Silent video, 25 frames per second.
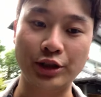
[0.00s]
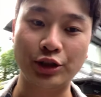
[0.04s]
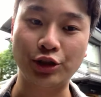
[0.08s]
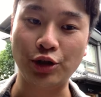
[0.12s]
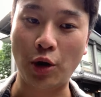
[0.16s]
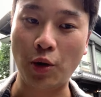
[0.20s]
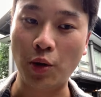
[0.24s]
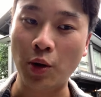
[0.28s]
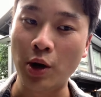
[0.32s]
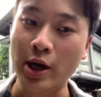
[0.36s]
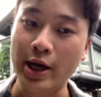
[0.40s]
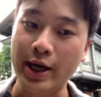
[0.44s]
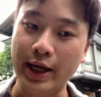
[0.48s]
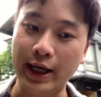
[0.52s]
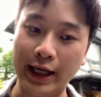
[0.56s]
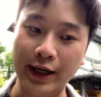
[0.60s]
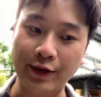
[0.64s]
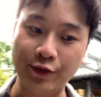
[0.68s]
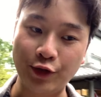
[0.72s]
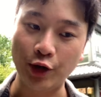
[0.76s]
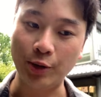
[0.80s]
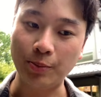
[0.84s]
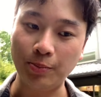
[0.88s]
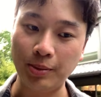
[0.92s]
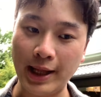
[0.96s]
So
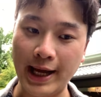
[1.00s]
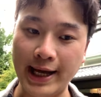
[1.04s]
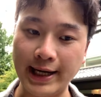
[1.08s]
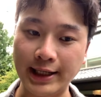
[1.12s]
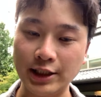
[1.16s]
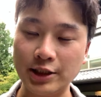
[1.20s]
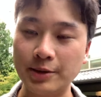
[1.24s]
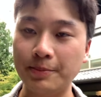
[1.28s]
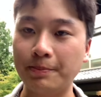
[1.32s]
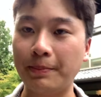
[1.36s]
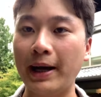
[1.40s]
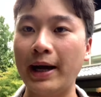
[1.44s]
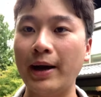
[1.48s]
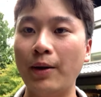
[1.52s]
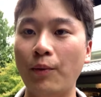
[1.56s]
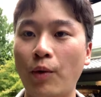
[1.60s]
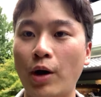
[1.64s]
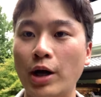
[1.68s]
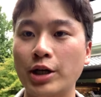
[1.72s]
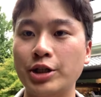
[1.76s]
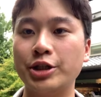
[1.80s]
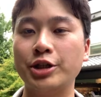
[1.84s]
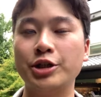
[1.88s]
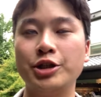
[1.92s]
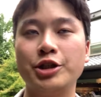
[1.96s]
if you're planning to buy a
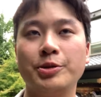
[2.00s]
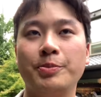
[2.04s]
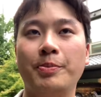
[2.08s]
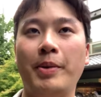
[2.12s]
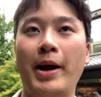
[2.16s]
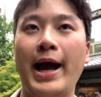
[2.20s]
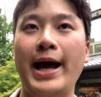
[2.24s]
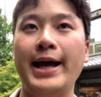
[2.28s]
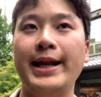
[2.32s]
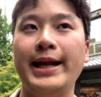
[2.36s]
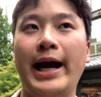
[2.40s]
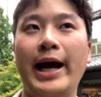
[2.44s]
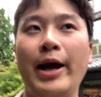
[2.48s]
watch in Japan,